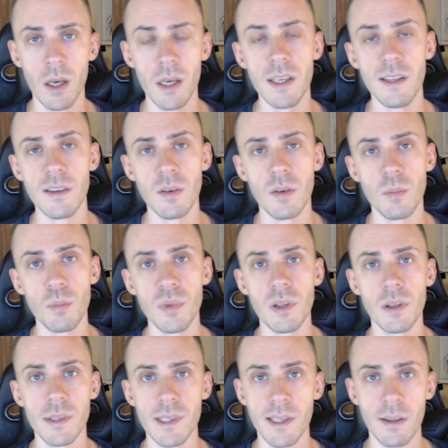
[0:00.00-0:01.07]
in
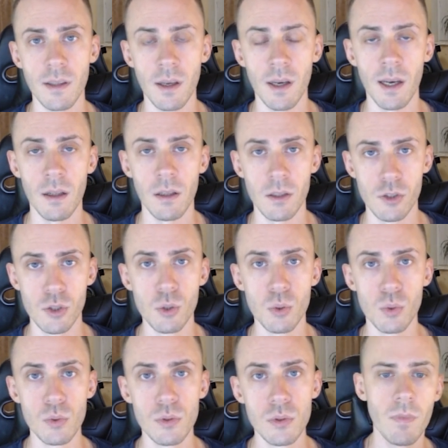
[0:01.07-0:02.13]
building
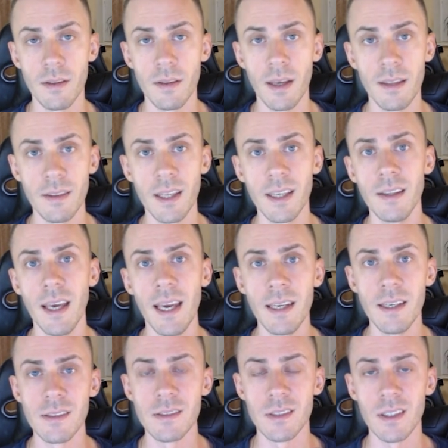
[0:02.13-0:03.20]
L2s and they
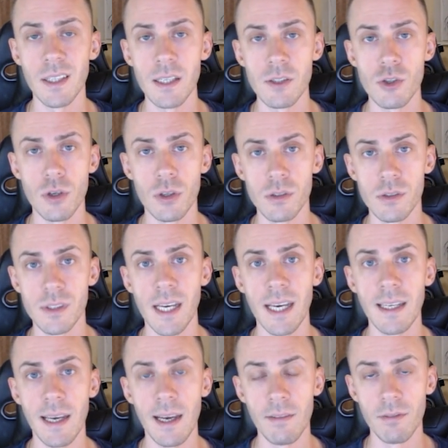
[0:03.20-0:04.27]
add in Celestia's
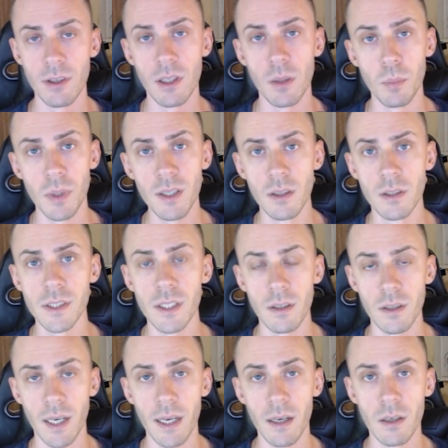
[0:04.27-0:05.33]
data availability
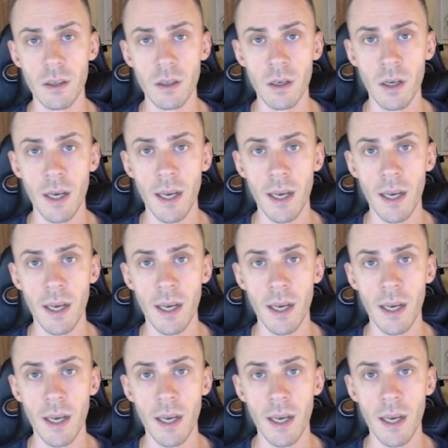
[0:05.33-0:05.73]
layer